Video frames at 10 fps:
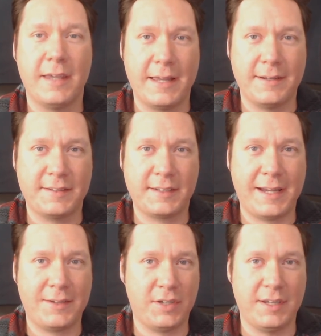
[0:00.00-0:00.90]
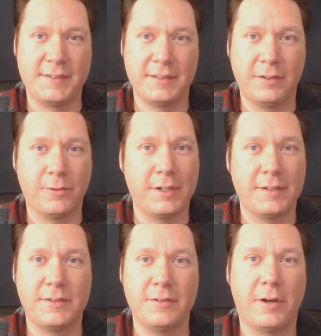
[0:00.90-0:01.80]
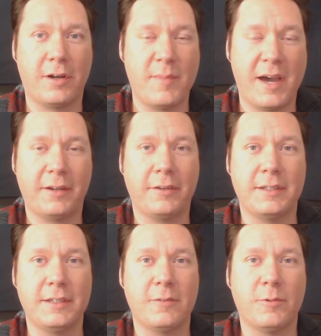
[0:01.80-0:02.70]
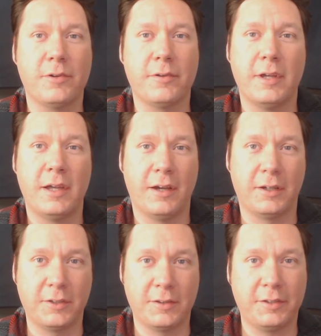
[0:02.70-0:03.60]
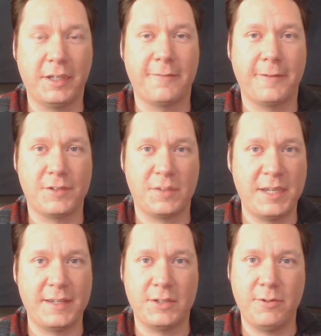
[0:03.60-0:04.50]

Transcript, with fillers: And a sketch isn't going to automatically equal a good looking finished piece.